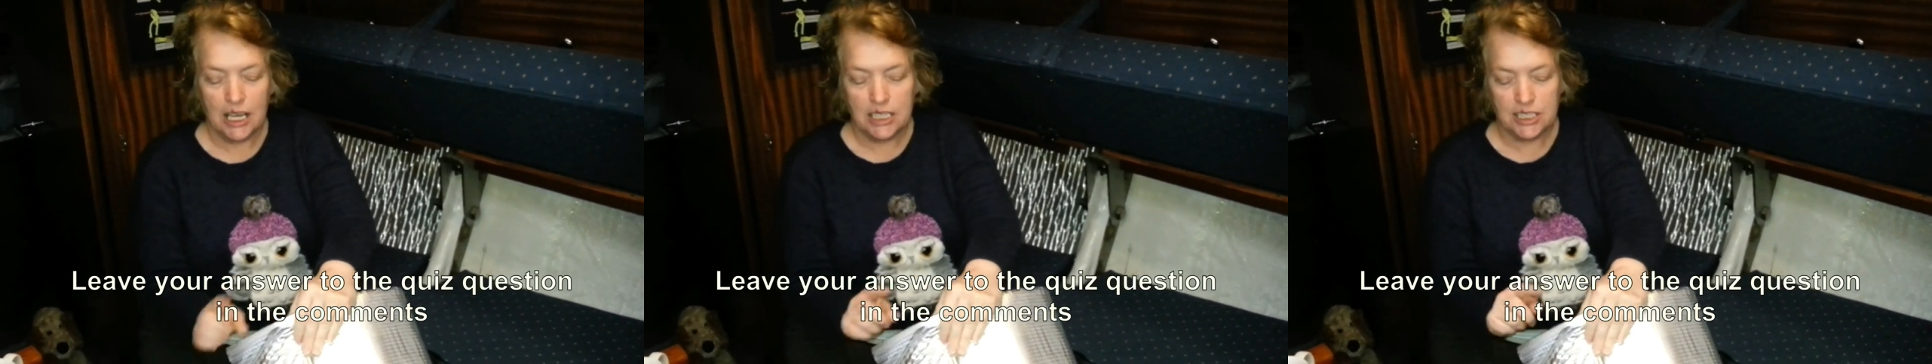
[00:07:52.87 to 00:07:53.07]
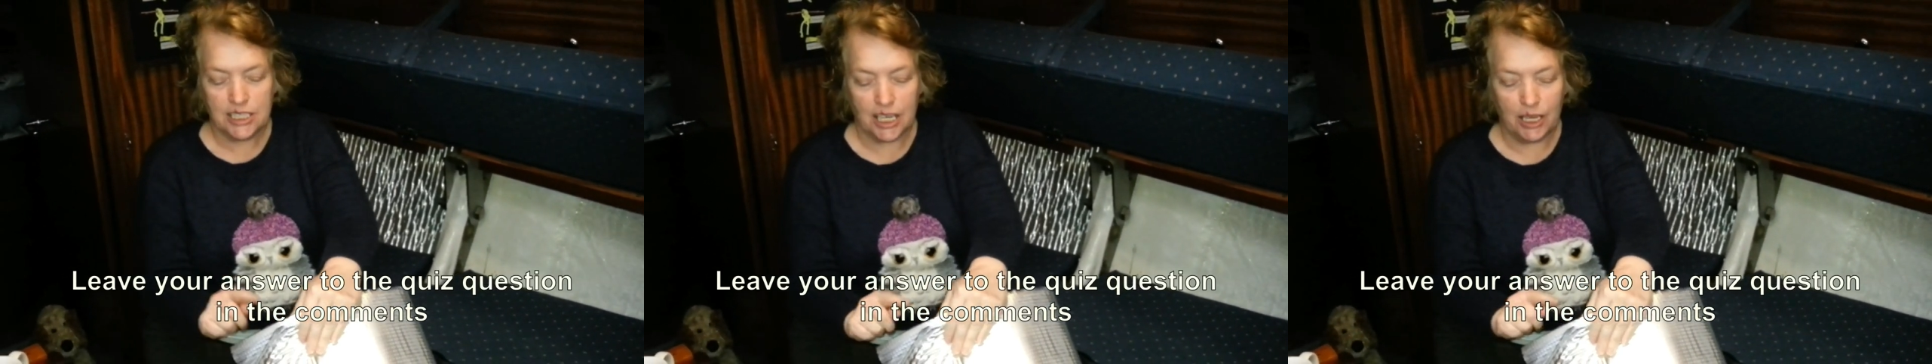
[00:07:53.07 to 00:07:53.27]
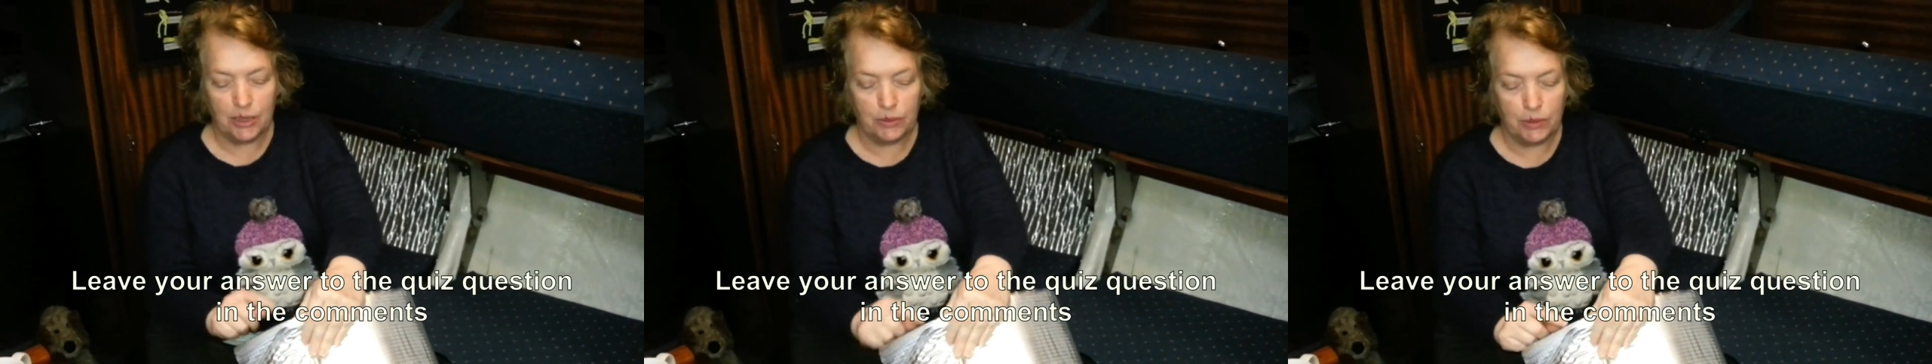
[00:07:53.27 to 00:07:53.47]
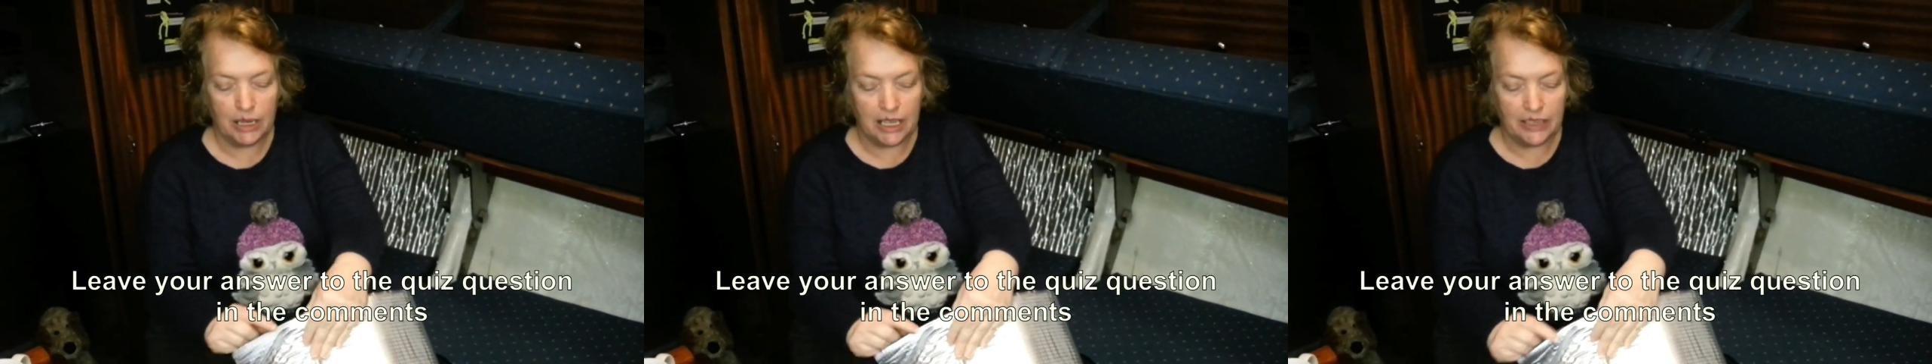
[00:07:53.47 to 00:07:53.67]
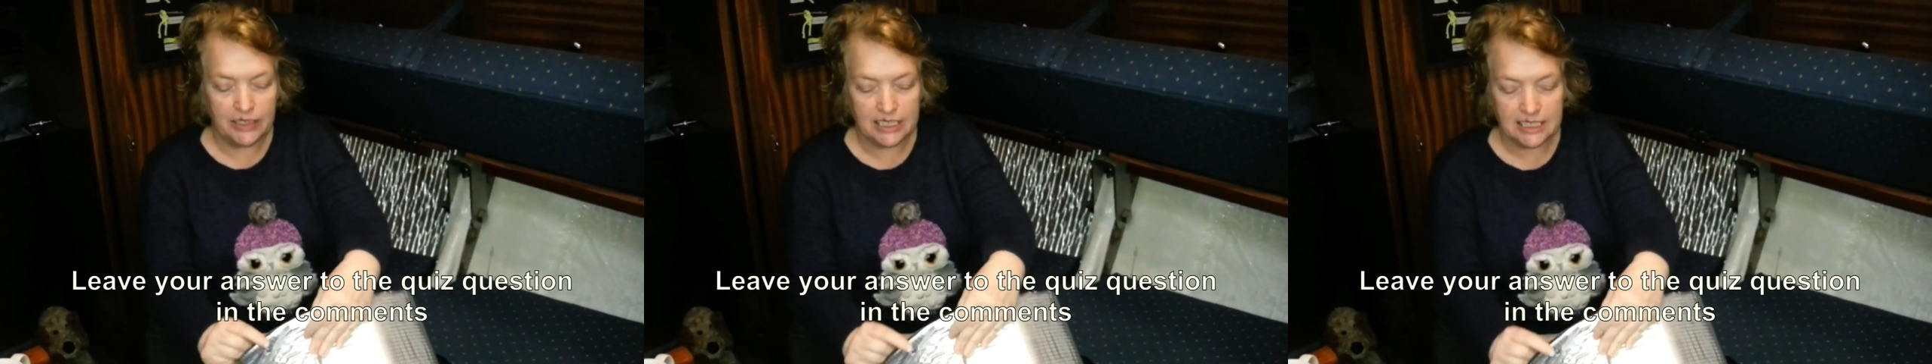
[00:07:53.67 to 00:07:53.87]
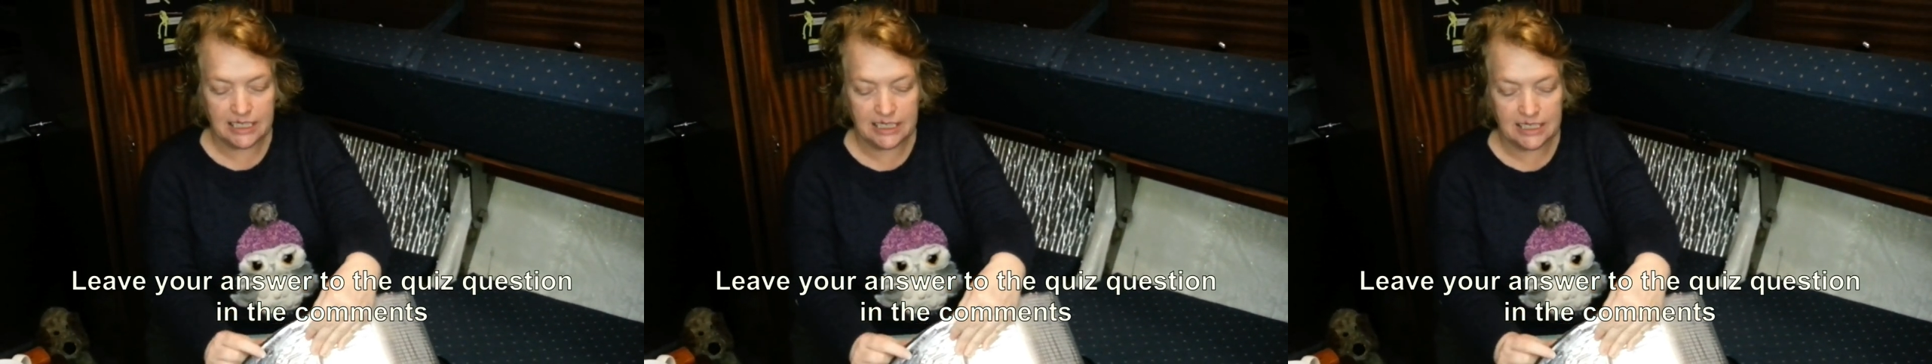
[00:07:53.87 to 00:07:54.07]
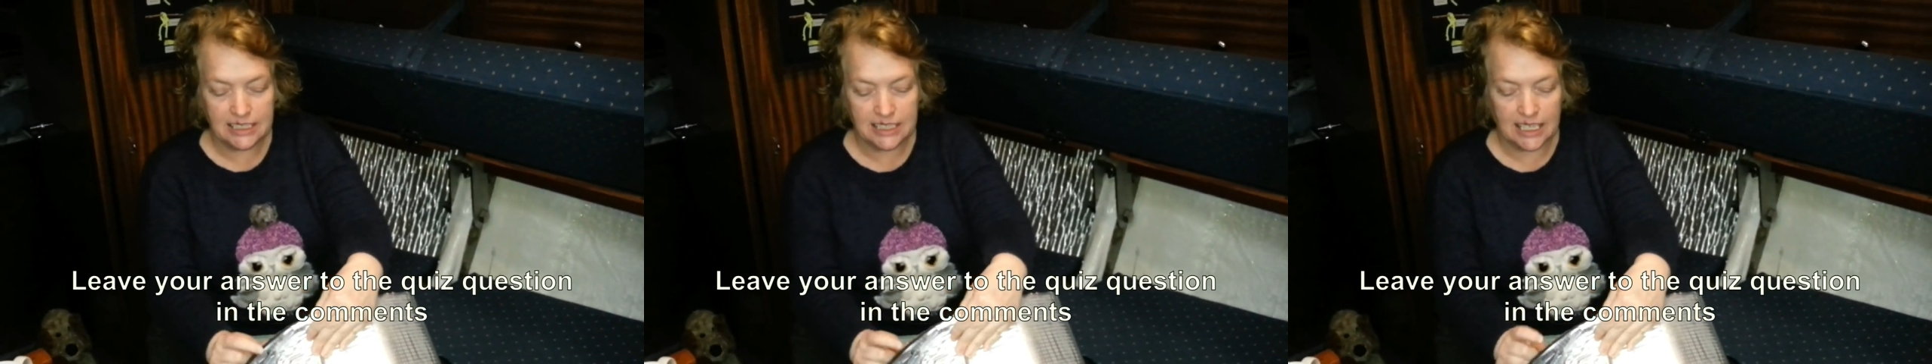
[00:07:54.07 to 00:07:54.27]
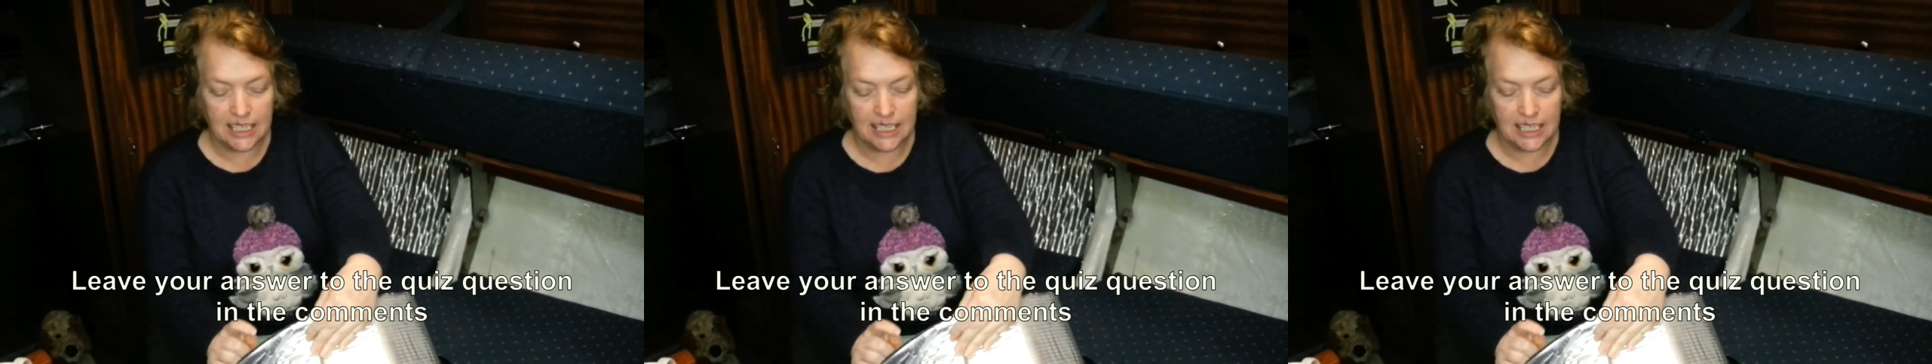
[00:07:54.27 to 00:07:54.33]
So this is